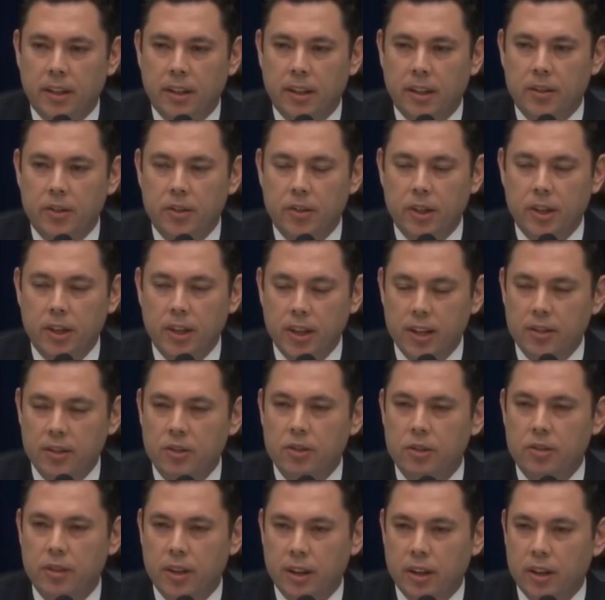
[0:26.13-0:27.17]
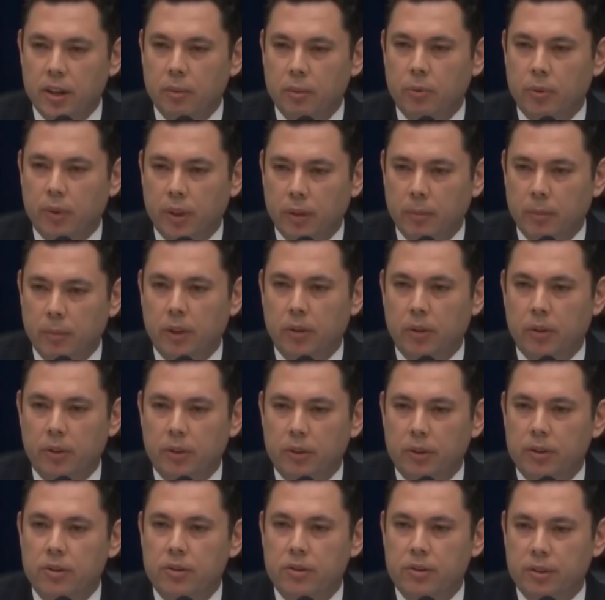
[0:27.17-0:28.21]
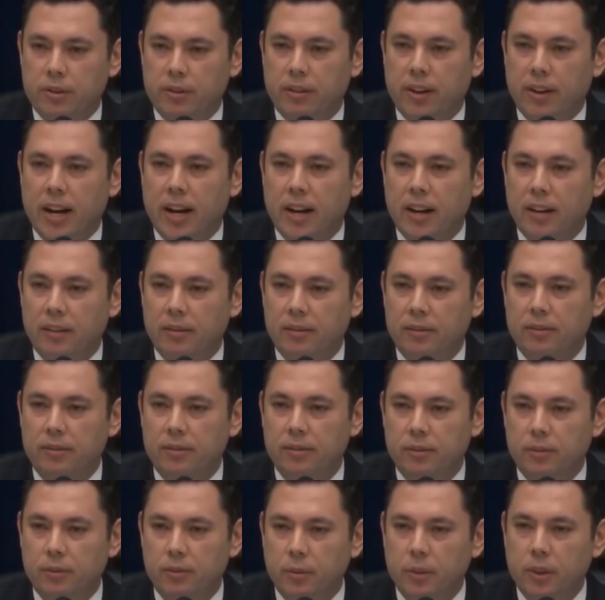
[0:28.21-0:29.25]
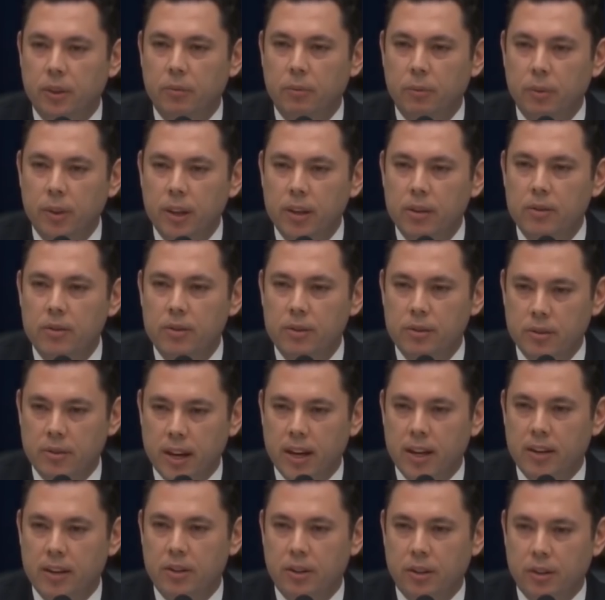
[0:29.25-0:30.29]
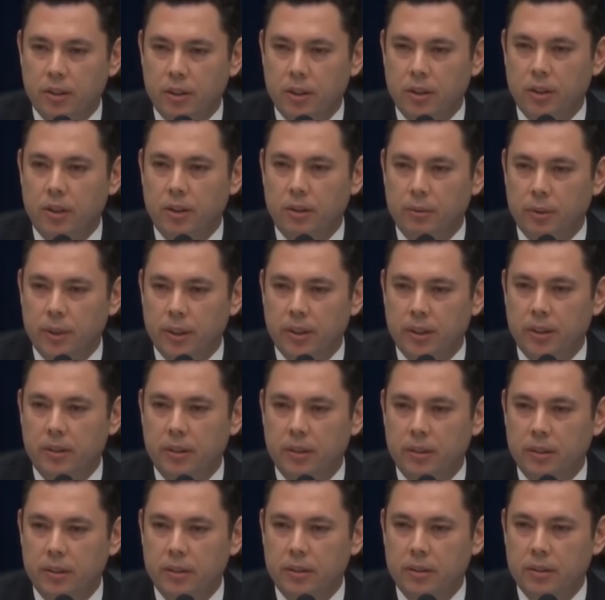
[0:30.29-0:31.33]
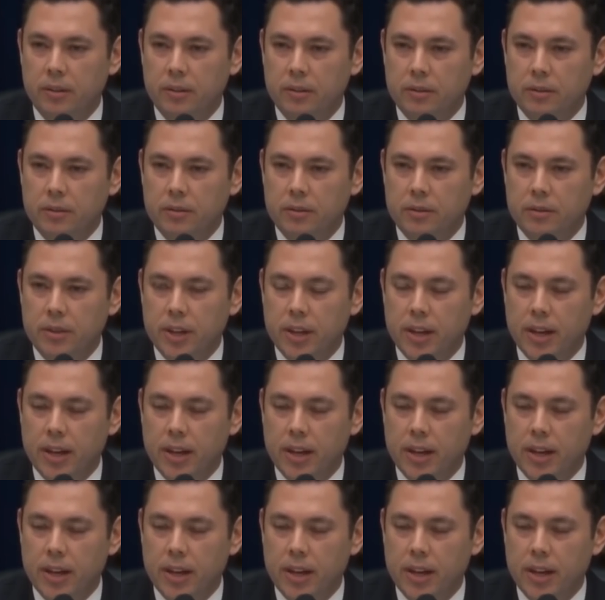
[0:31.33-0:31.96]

and she needs Daraprim in order to survive? What do you say to her when she